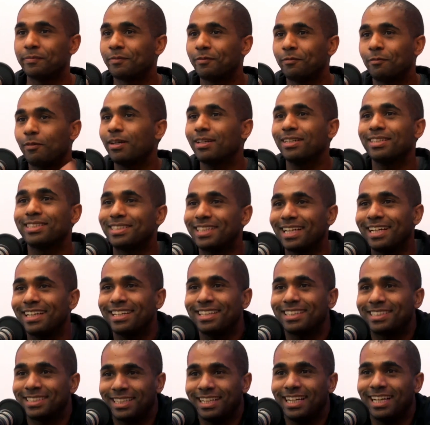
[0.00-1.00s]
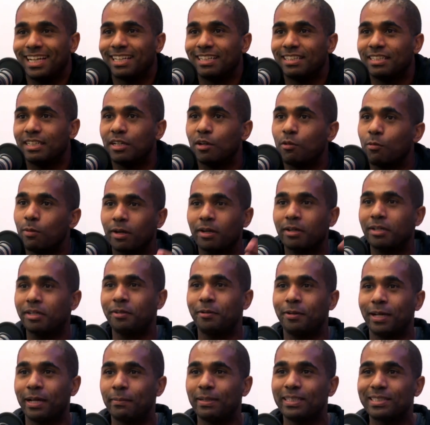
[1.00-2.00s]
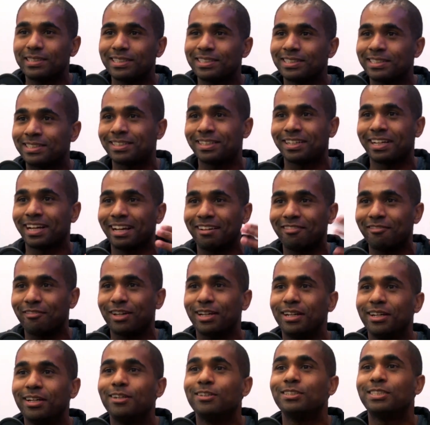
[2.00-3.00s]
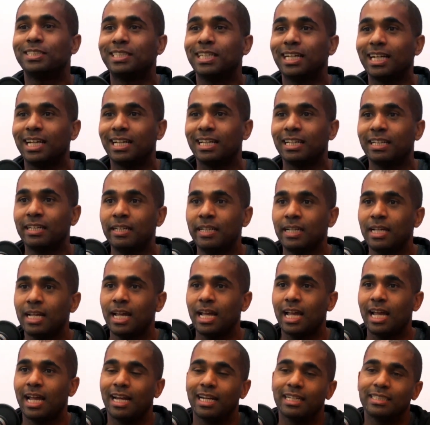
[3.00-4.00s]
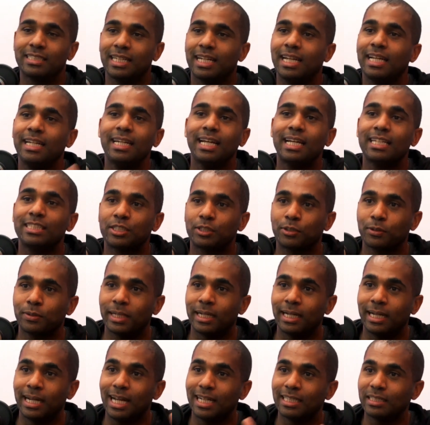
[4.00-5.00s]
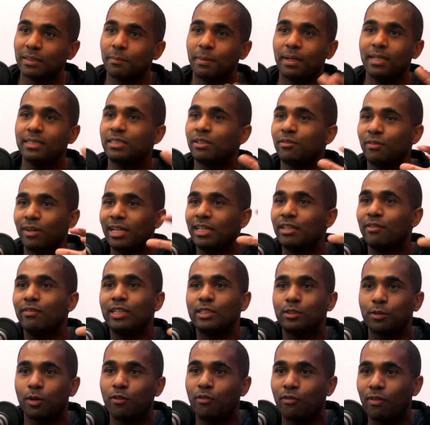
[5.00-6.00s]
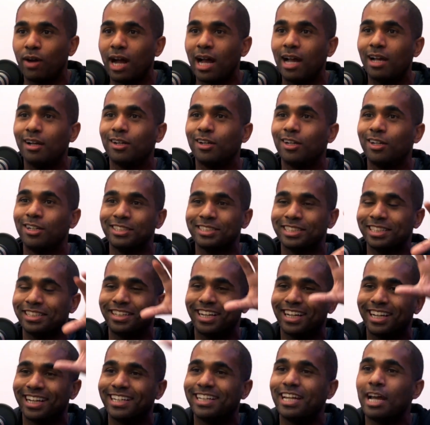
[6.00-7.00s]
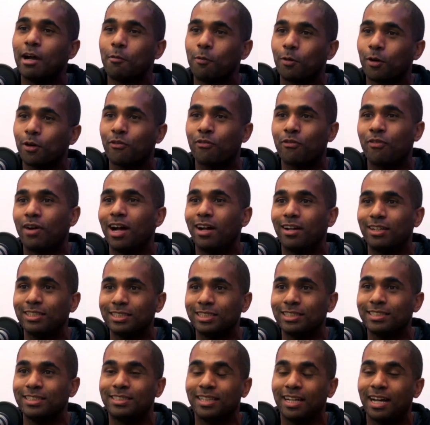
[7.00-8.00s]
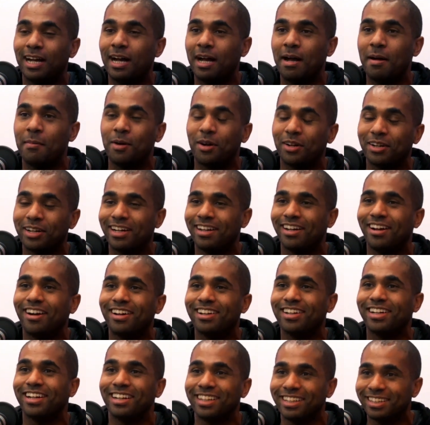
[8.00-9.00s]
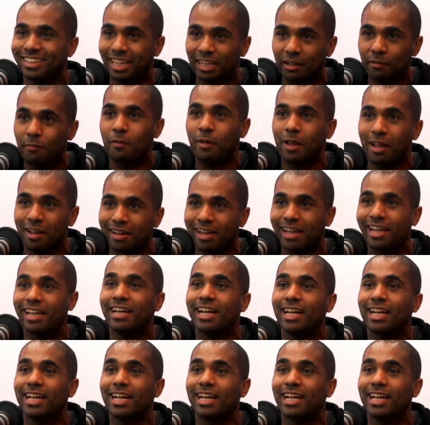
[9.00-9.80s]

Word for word: where does data sit? Where do images and videos sit? And it's in S3 as a bunch of individual files and like a network file system on like in